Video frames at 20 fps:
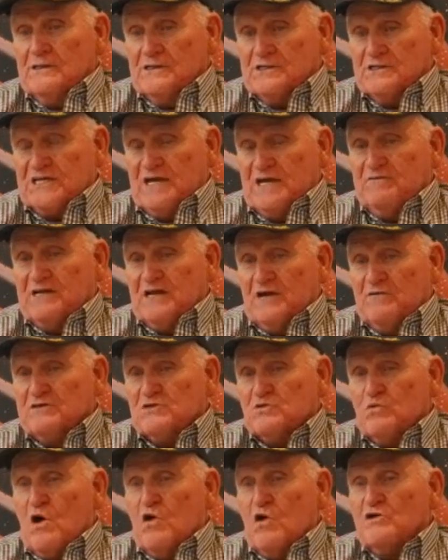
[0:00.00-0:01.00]
7 of
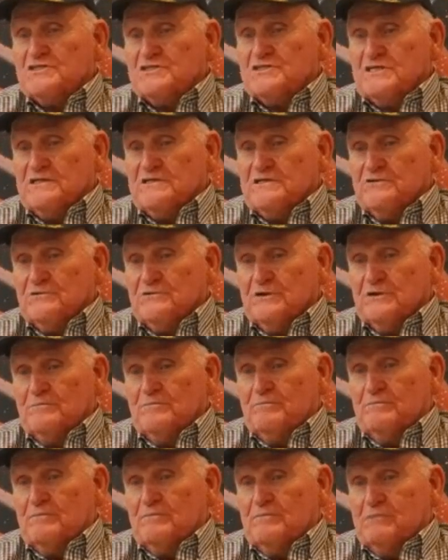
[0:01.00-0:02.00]
us walk us into a
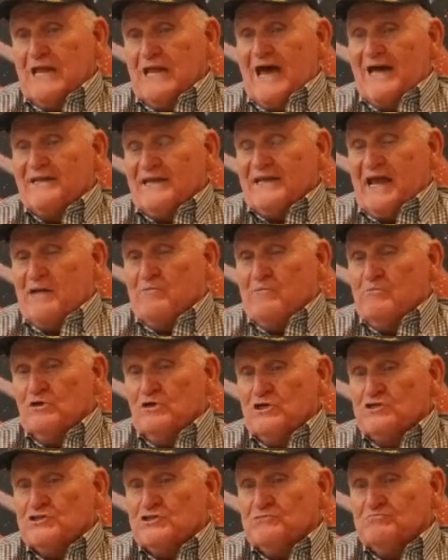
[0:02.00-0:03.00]
blind
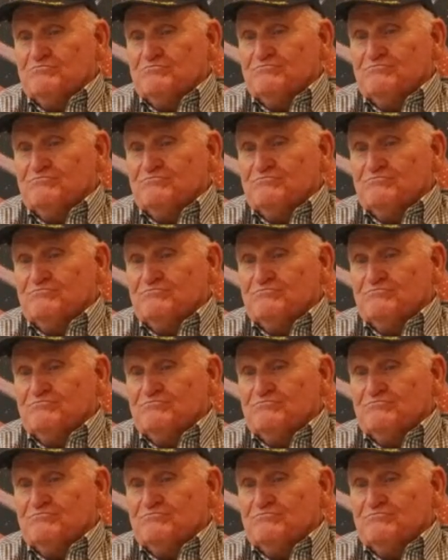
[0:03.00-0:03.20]
ambush,